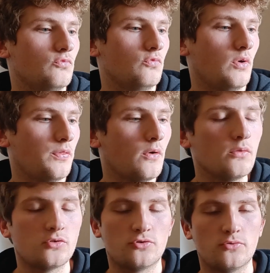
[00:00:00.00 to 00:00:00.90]
with all
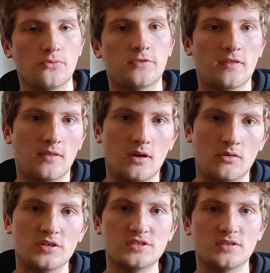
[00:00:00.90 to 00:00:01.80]
the truth that
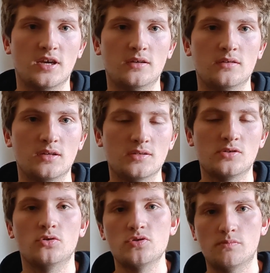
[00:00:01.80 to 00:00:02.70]
there is in that, it's
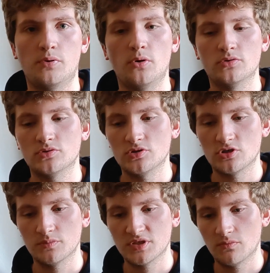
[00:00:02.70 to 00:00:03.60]
also important to
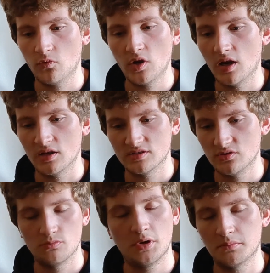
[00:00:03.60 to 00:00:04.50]
sometimes realize
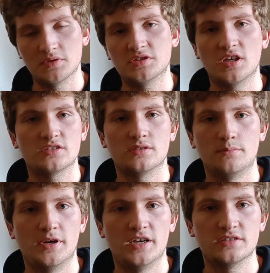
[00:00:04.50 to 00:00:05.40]
that you made mistakes in
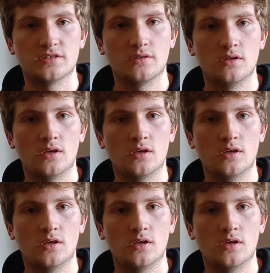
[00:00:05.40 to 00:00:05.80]
the past,